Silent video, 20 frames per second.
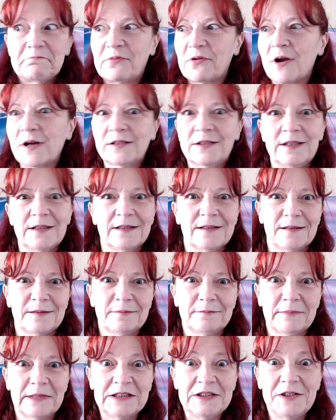
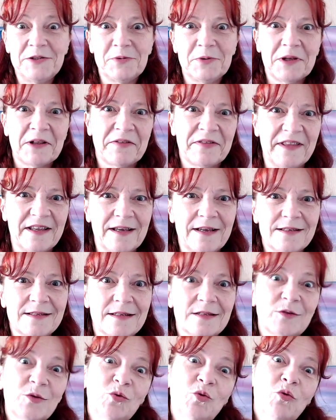practical material
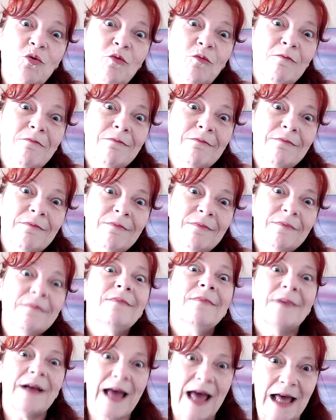things to
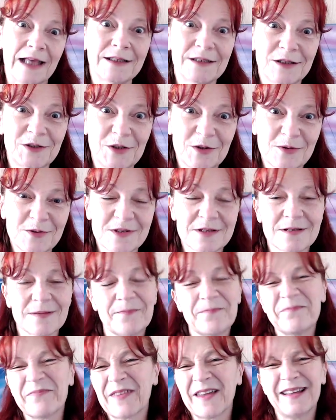attitudes
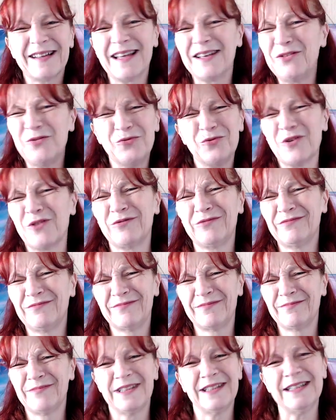that you don't
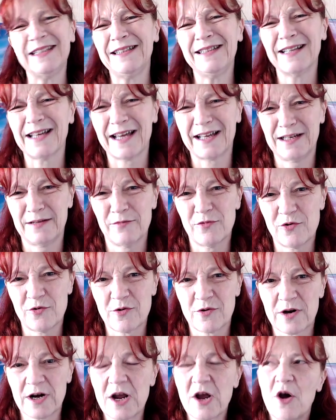need
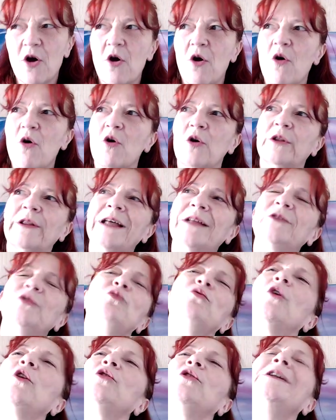anymore, or
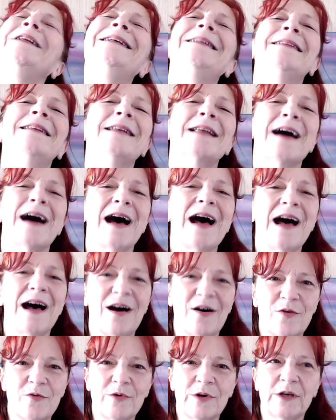that you don't need
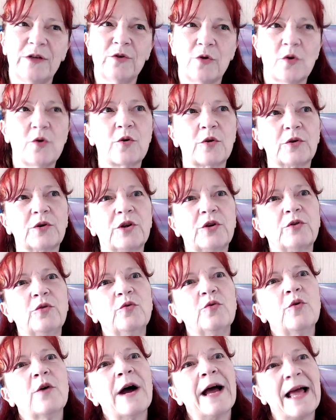now, in order
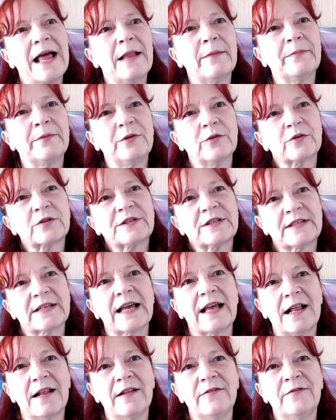to help
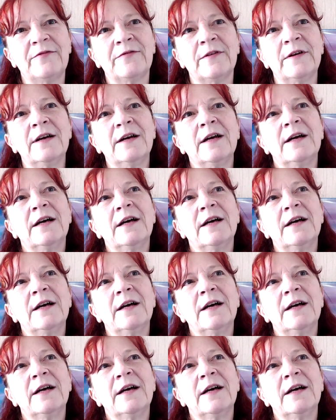yourself